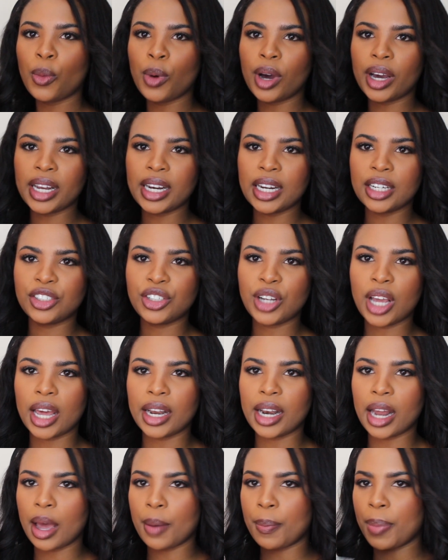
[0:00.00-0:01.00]
we're gonna
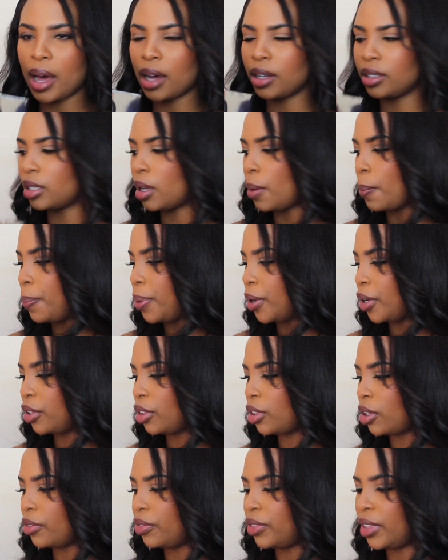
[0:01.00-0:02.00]
chat about
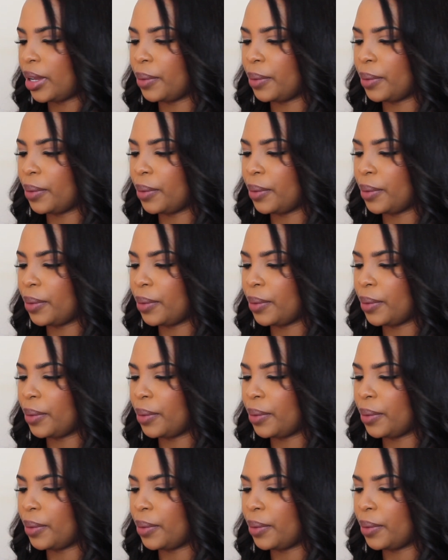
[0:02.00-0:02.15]
both of